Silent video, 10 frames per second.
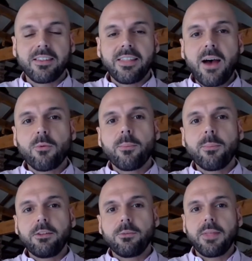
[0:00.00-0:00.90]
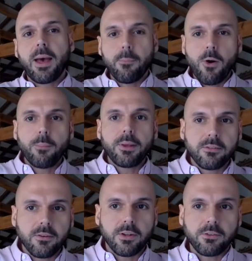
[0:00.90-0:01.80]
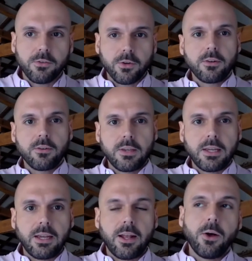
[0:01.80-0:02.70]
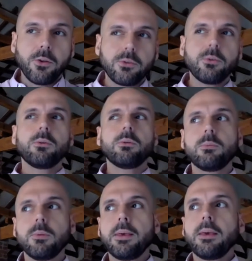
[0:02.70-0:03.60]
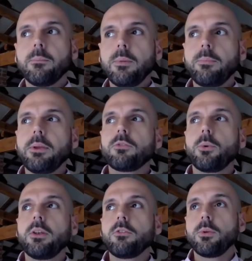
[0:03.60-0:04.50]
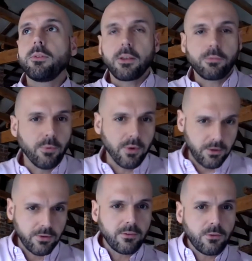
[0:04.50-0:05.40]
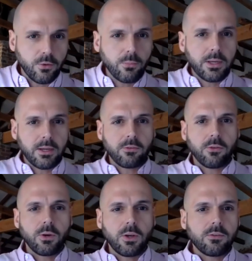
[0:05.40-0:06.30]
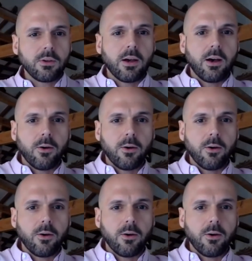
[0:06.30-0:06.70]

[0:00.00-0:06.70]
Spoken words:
And that reminds me, that moment of uncertainty, and also maybe twinged with desperation too, because there is a